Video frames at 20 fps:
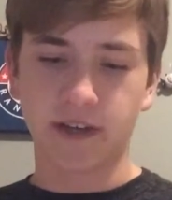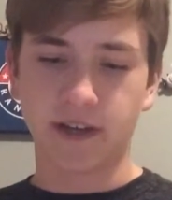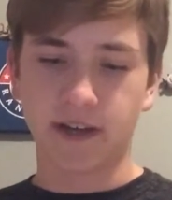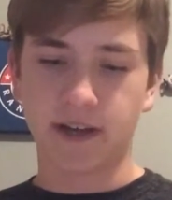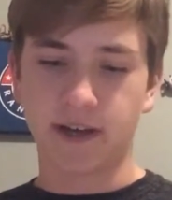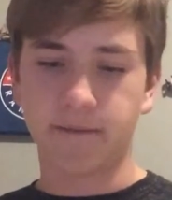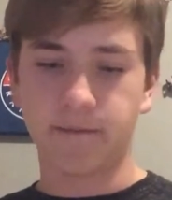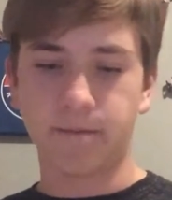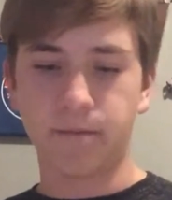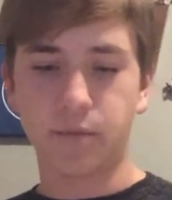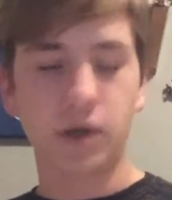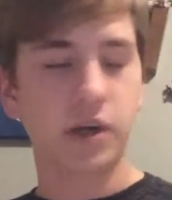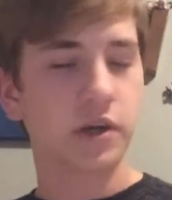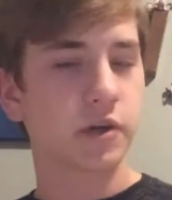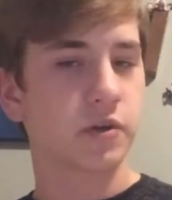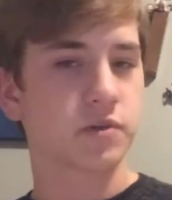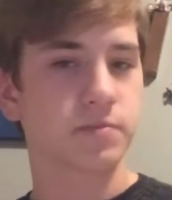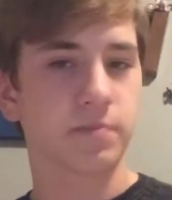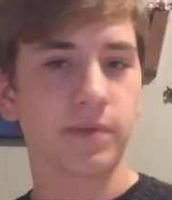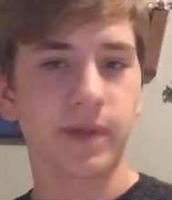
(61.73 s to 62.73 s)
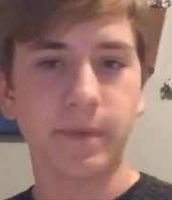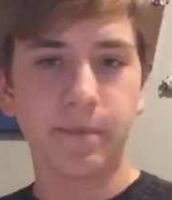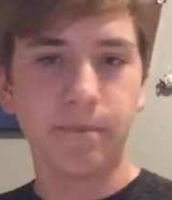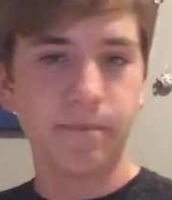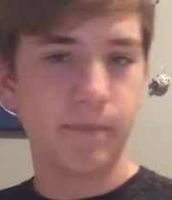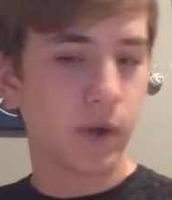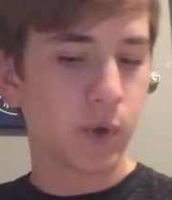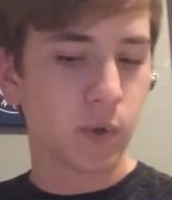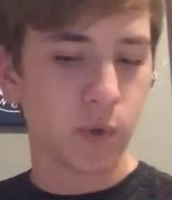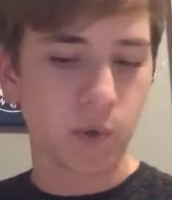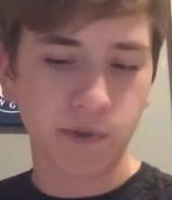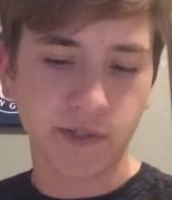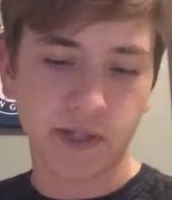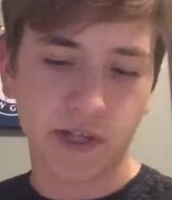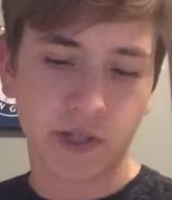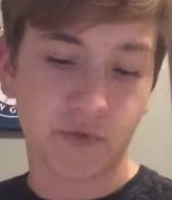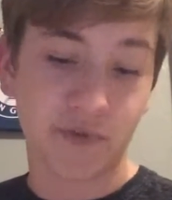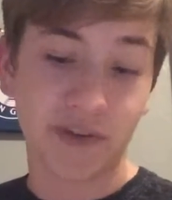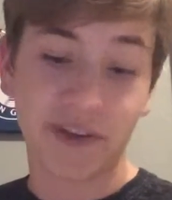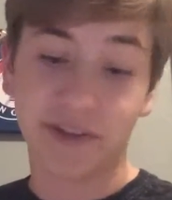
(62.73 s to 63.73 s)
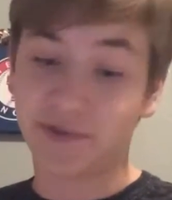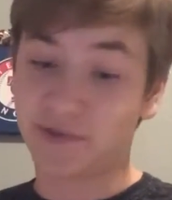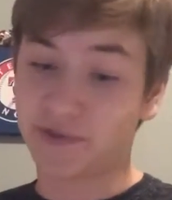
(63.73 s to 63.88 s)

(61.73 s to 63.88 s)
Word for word: Um, Broncos play Bills next week.